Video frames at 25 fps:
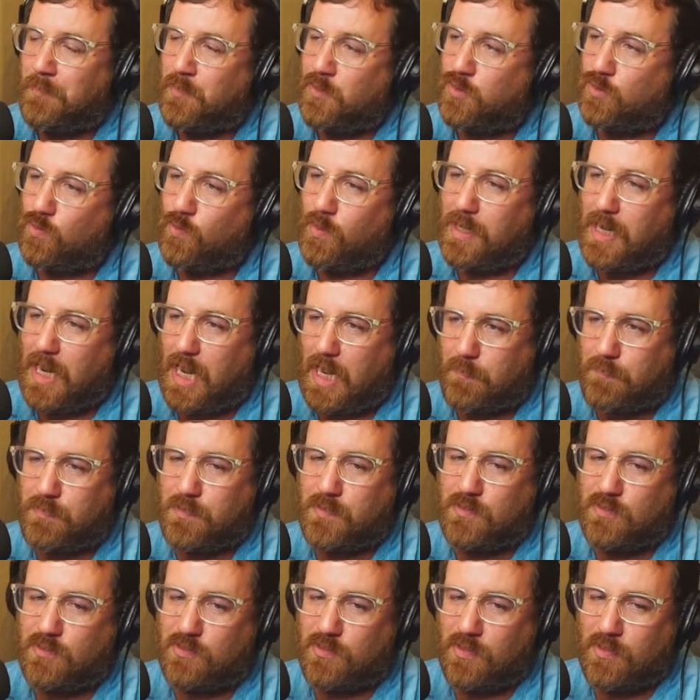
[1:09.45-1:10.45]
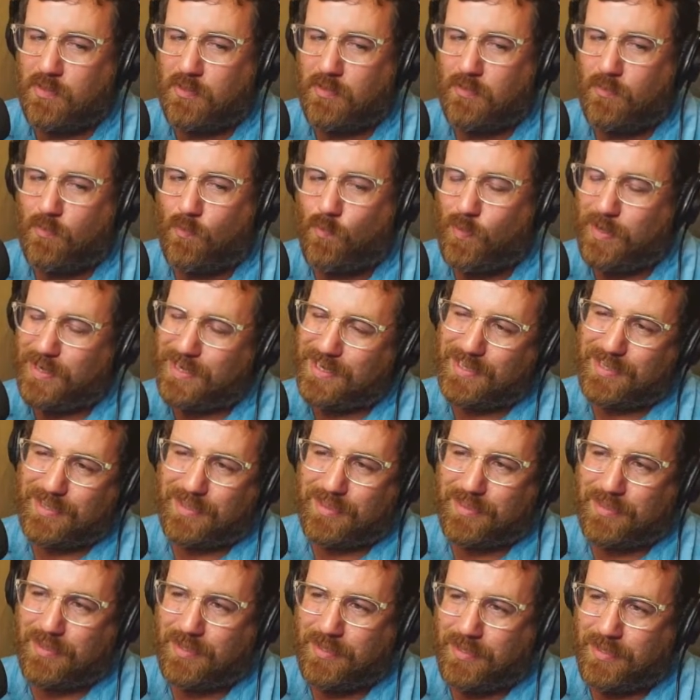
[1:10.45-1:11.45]
So, what happens
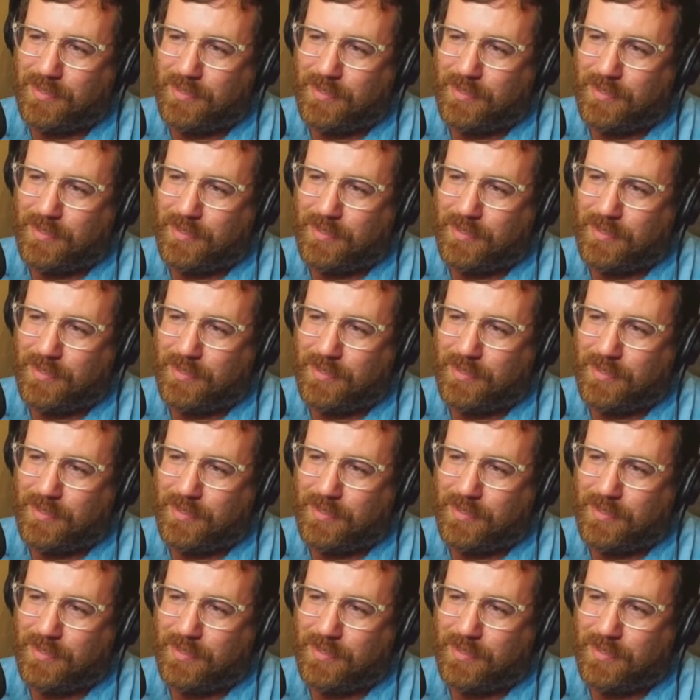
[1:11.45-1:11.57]
with